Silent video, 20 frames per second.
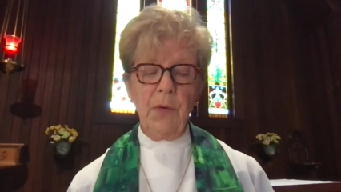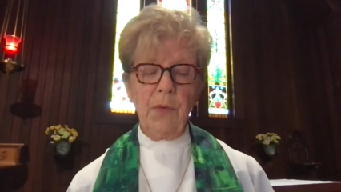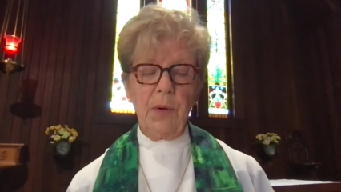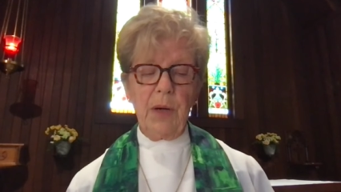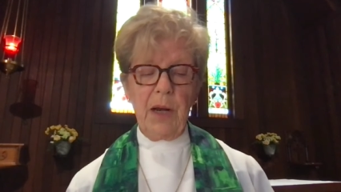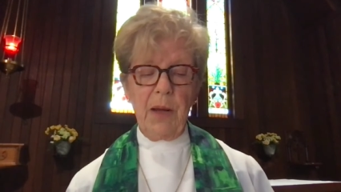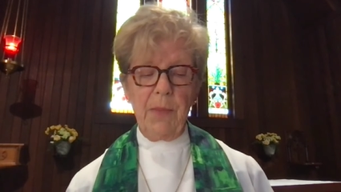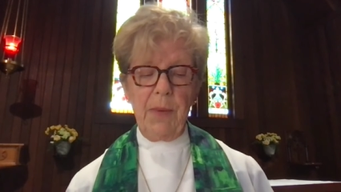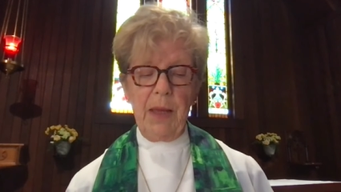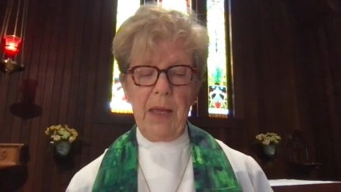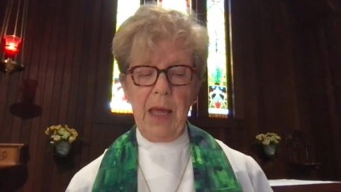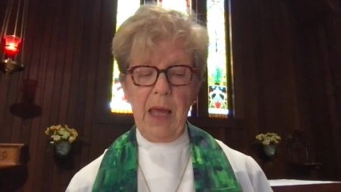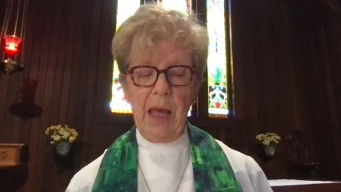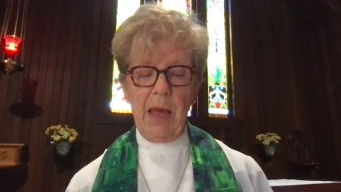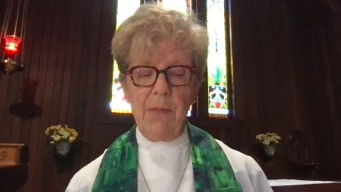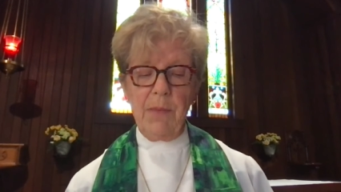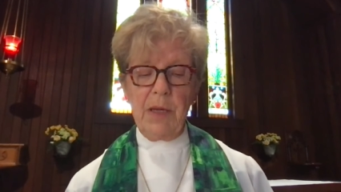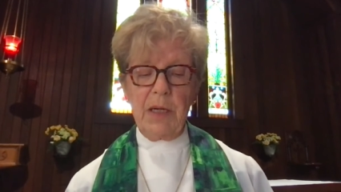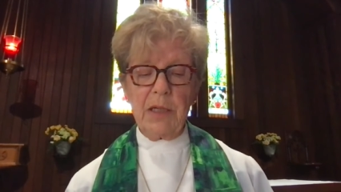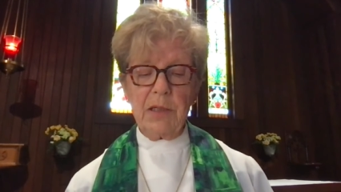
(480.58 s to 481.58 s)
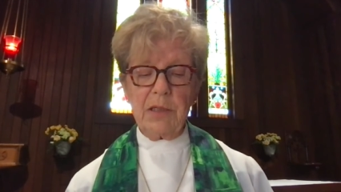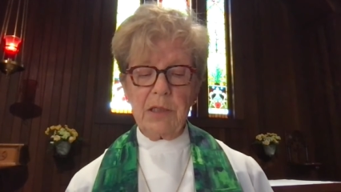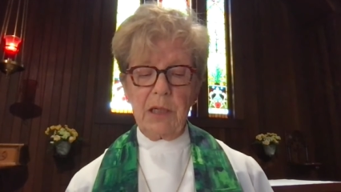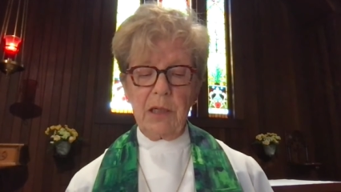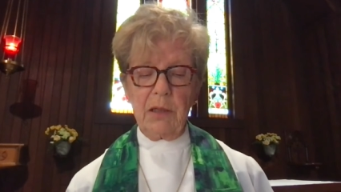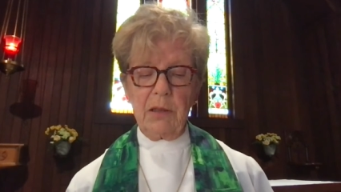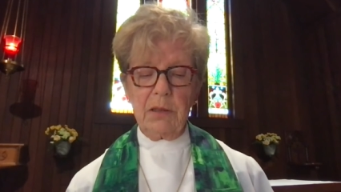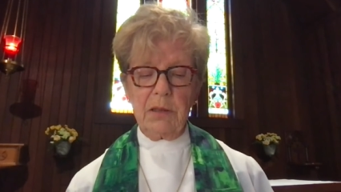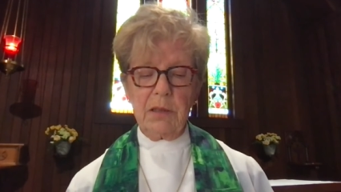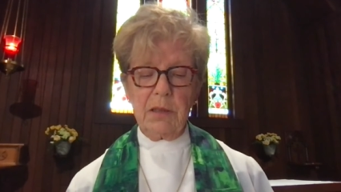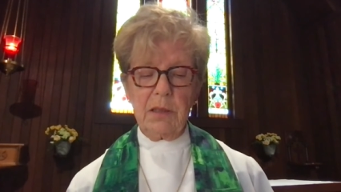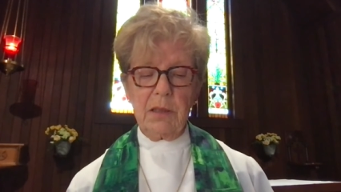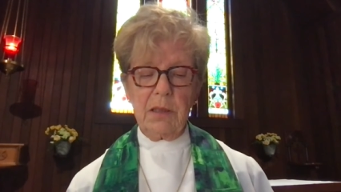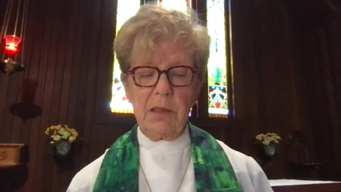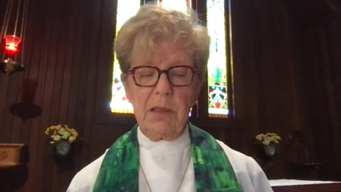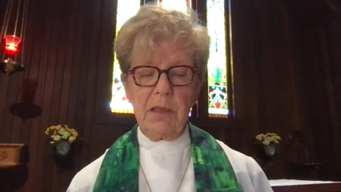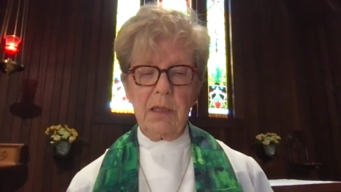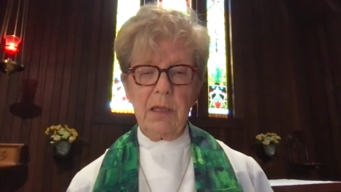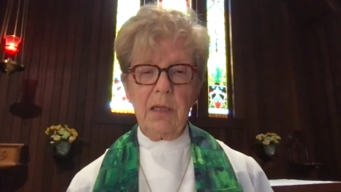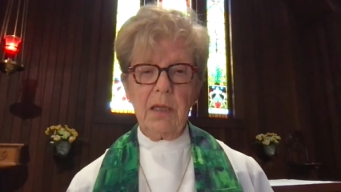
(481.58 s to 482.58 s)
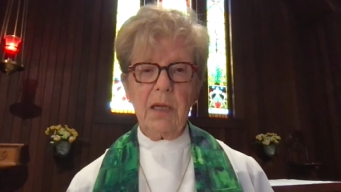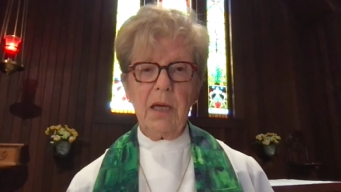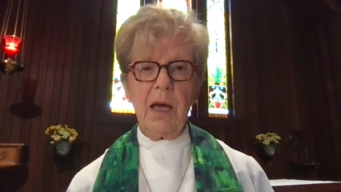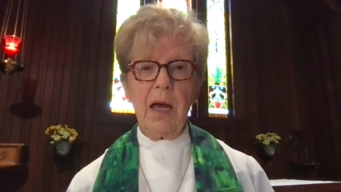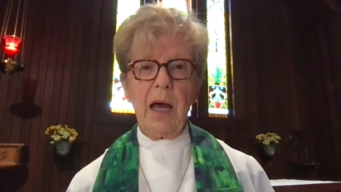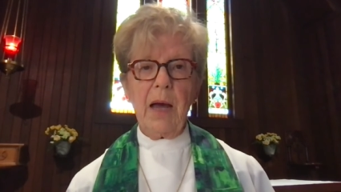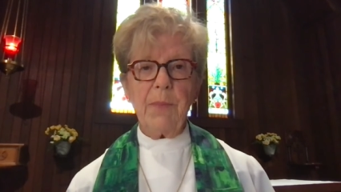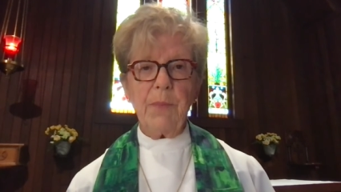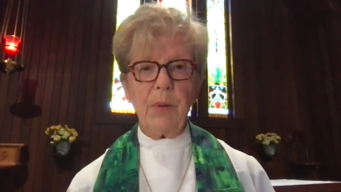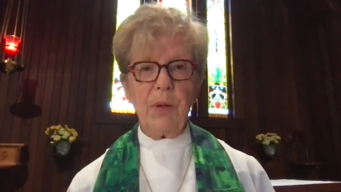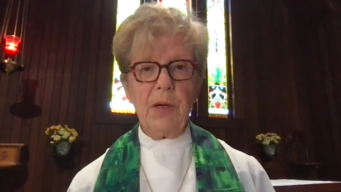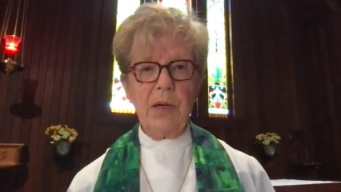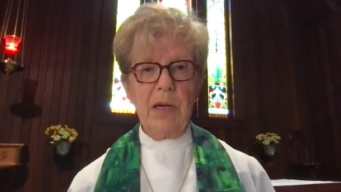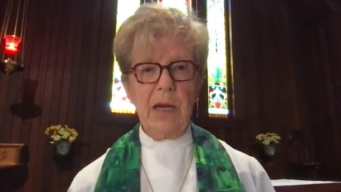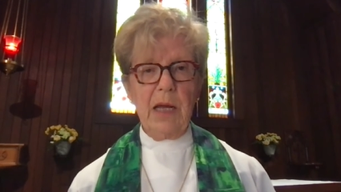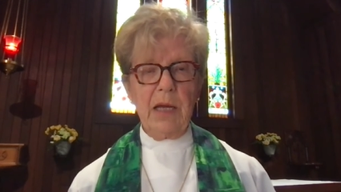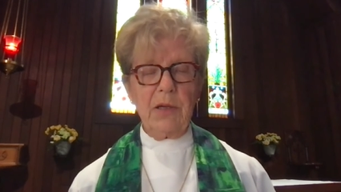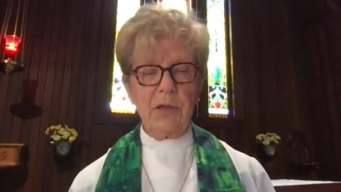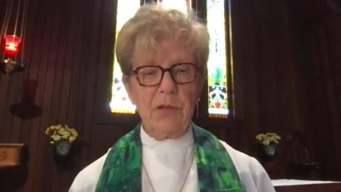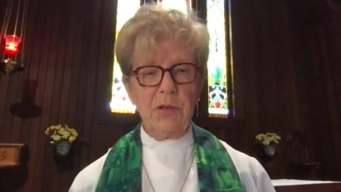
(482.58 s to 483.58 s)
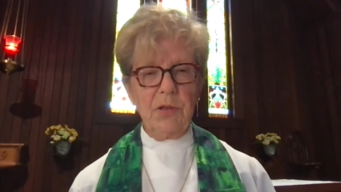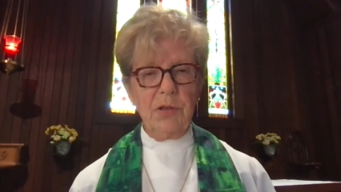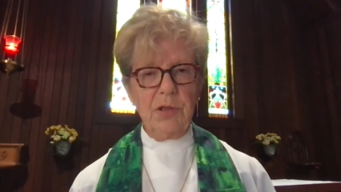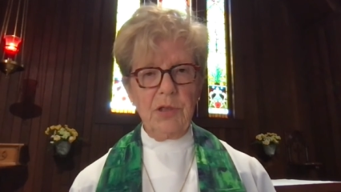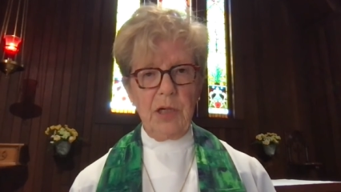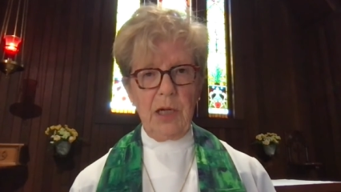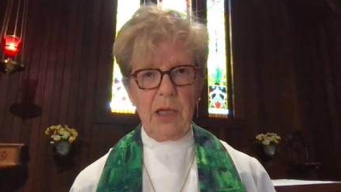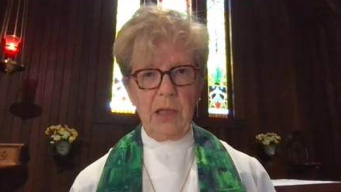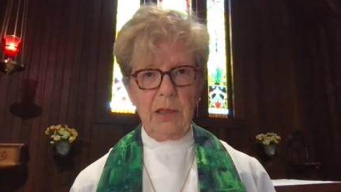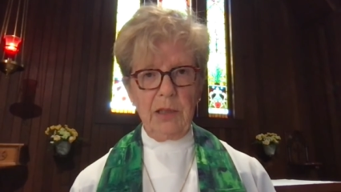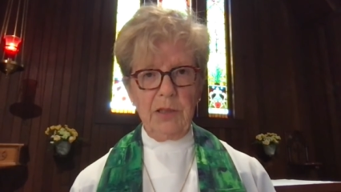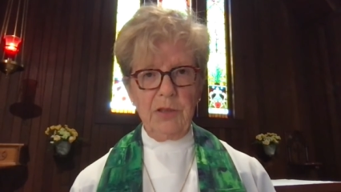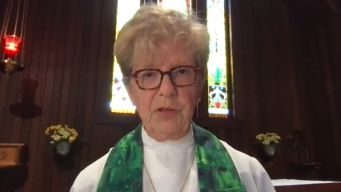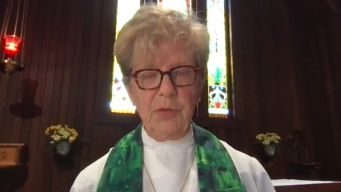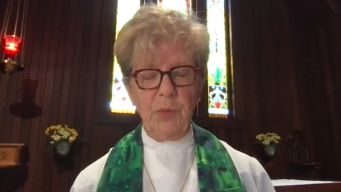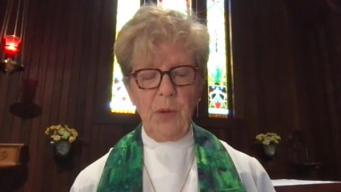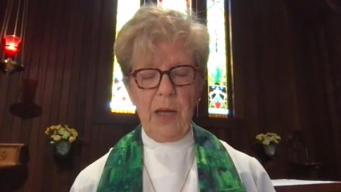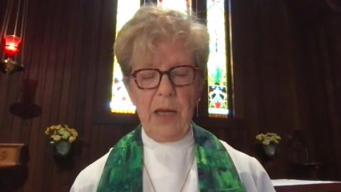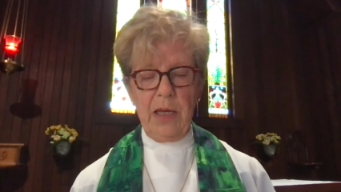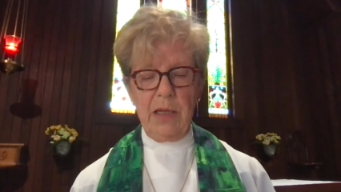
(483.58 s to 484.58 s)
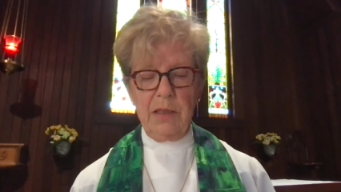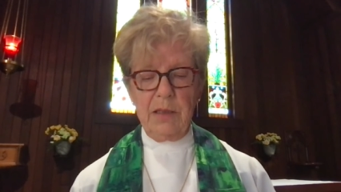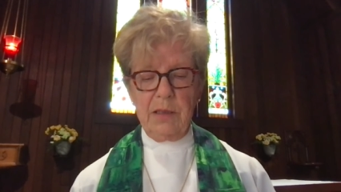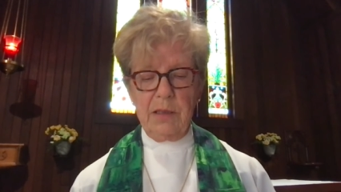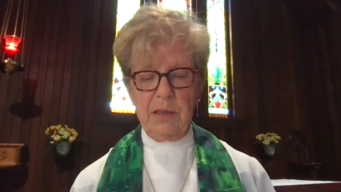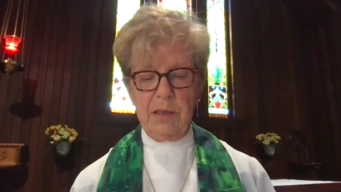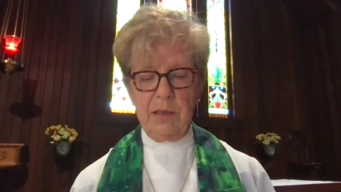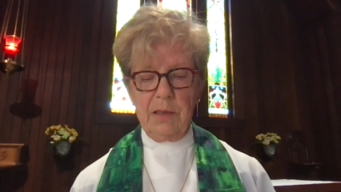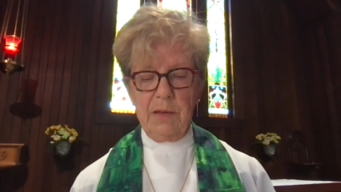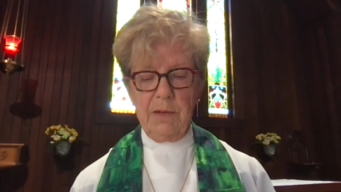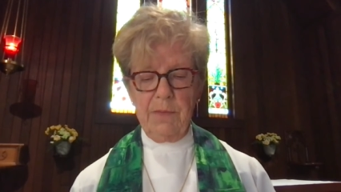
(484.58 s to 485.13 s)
When I became an adult, I put an end to childish ways